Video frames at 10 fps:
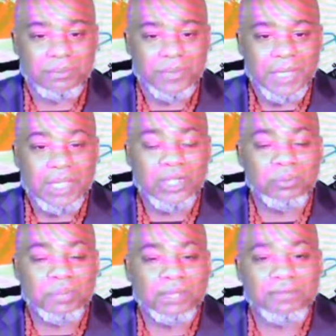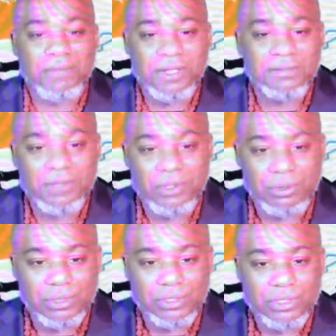It could be a friend of
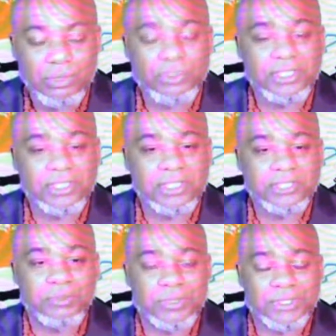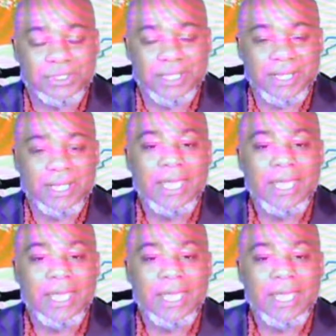yours who just doesn't want to say,